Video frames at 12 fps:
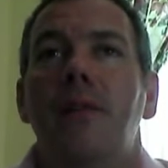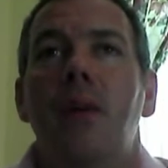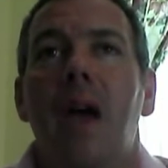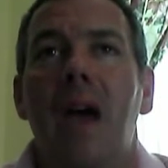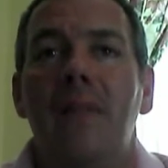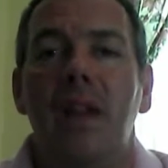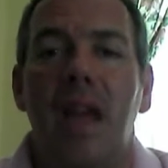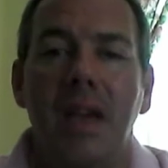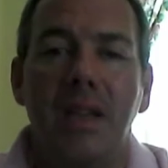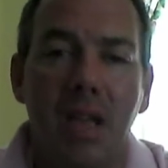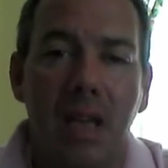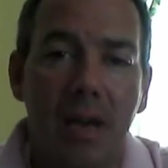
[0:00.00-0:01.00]
you haven't
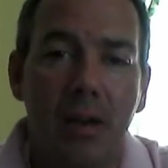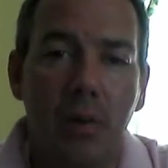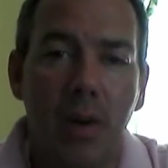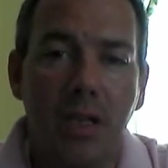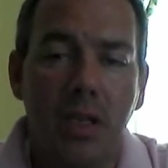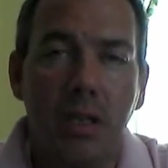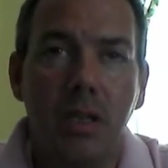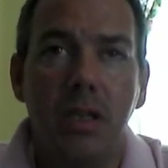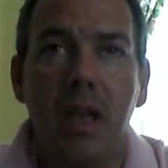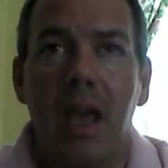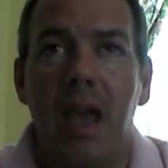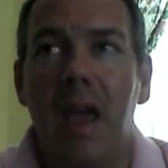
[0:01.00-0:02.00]
asked a lot of
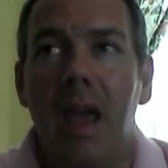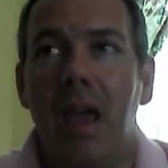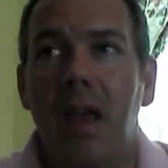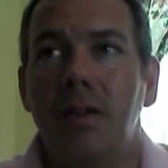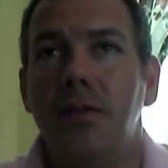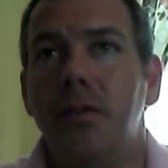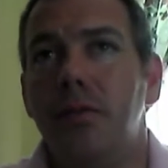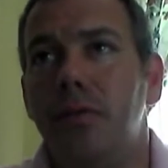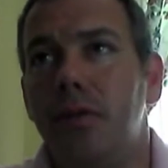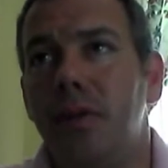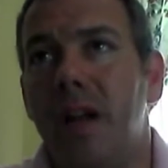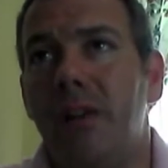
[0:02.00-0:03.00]
questions and
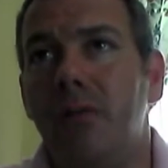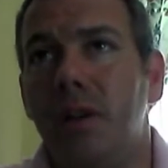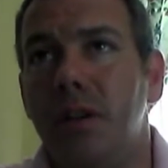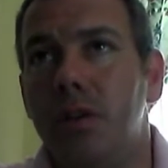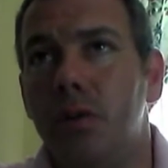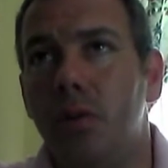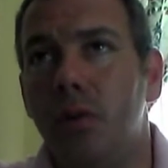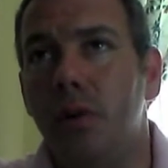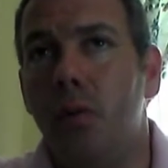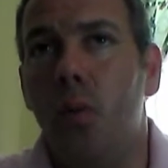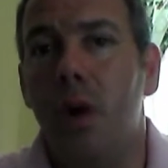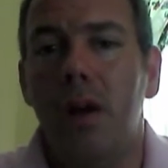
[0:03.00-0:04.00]
you're not really sure
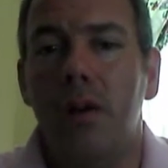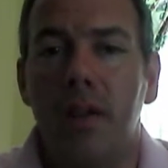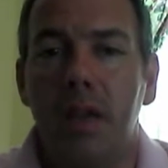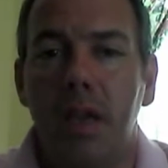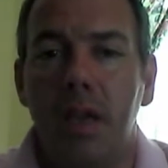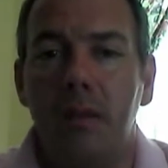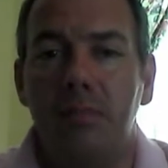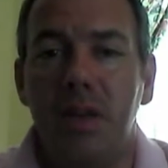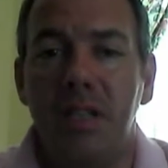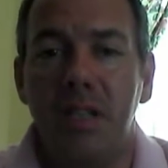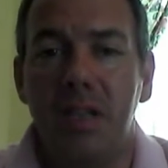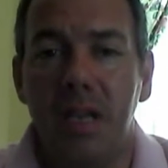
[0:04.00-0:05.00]
where the
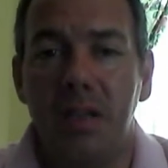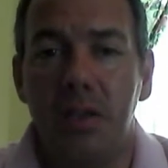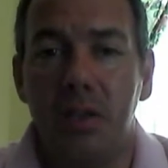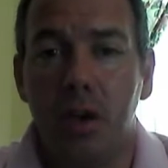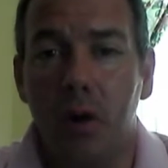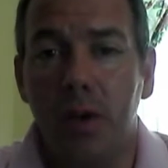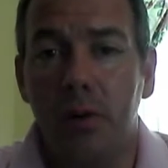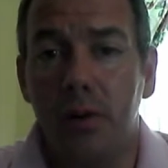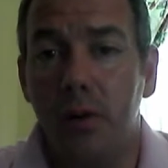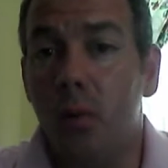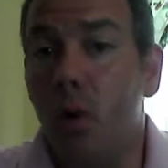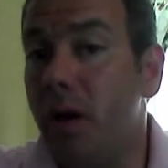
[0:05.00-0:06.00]
presentation's going, or
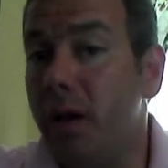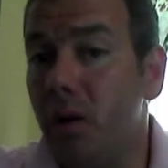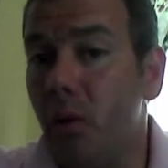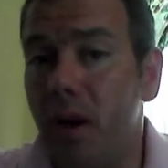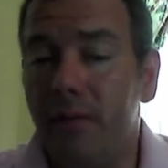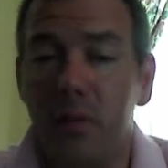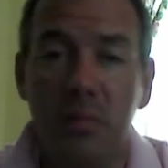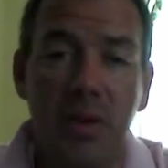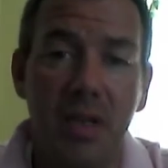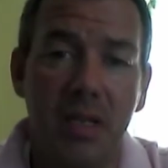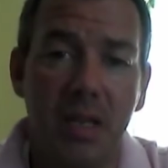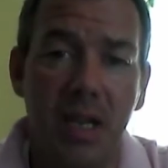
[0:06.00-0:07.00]
you're walking away from the
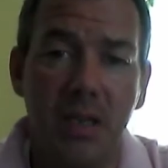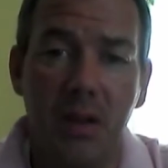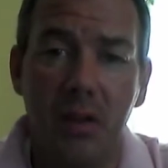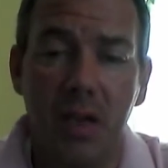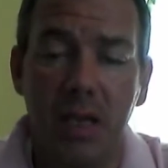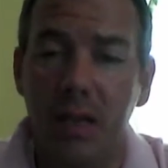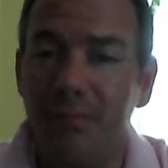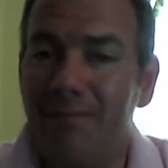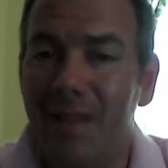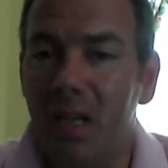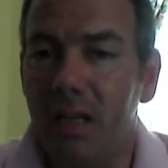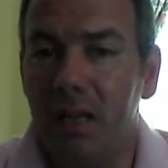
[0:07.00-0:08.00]
presentation thinking
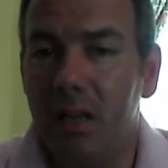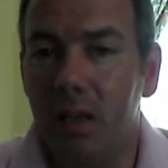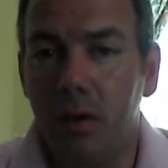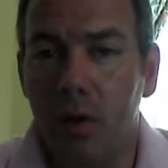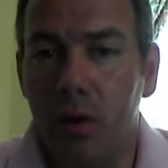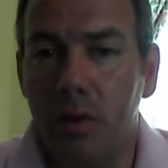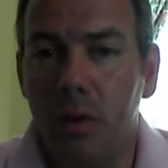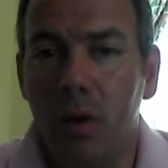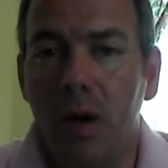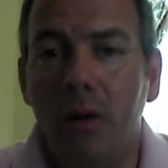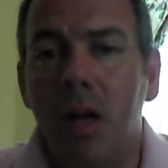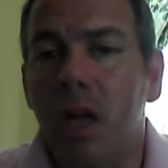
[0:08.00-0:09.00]
it didn't go so
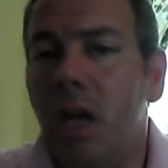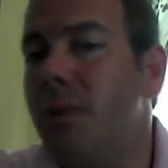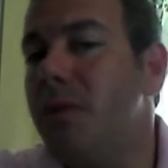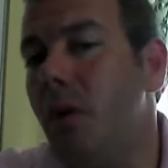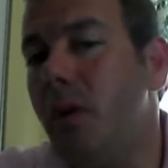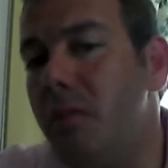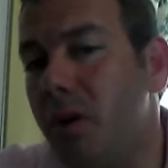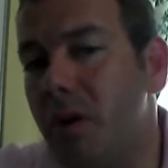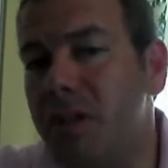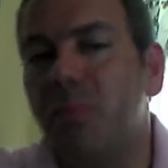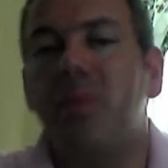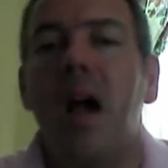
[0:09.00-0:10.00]
well, it was only
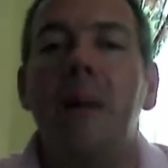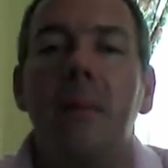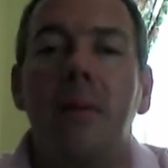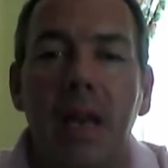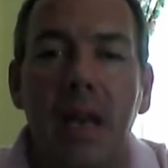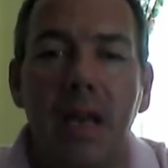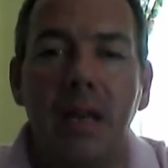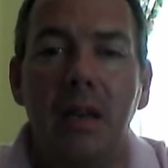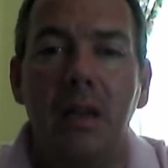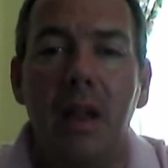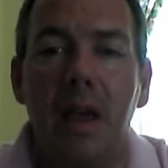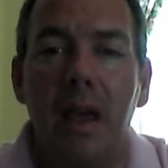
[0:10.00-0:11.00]
because you probably
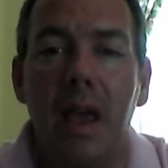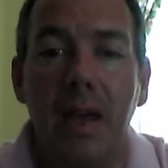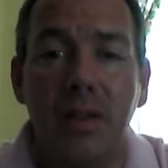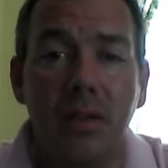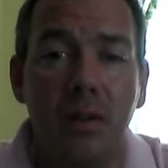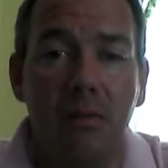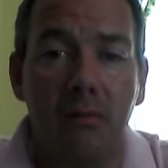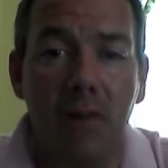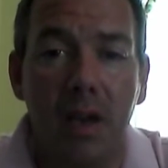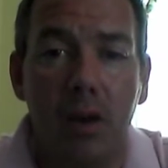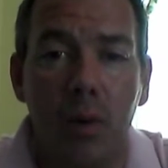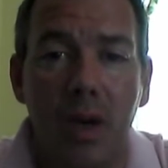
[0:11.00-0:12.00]
didn't answer the
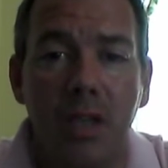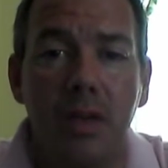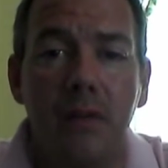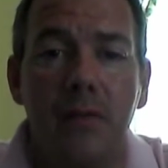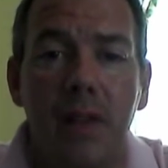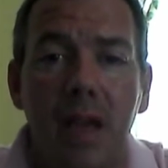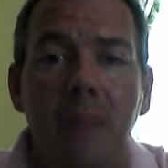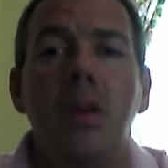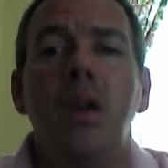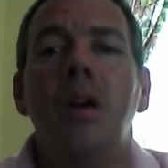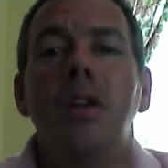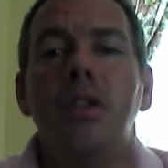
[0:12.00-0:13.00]
right question for them.
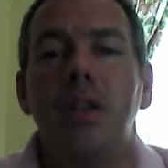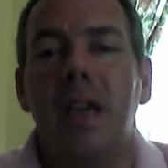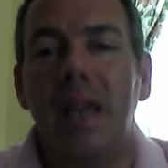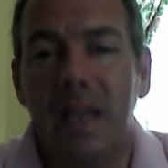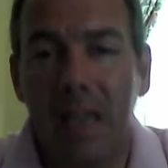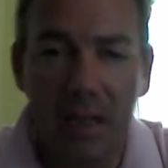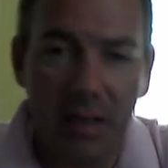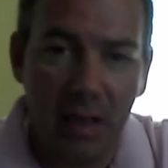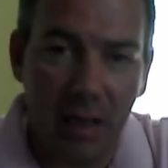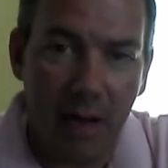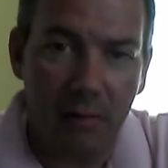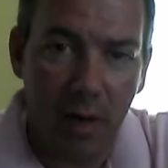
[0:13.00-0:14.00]
So you got to get to
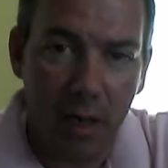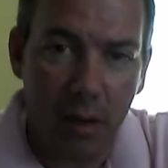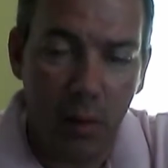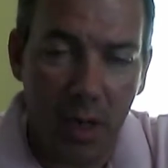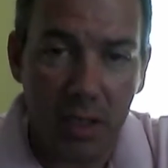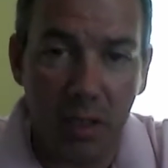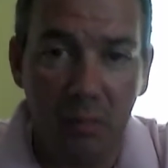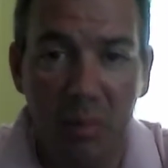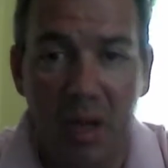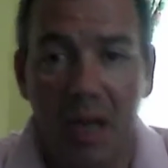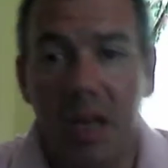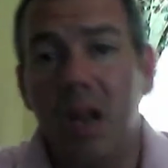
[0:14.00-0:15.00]
that right question. But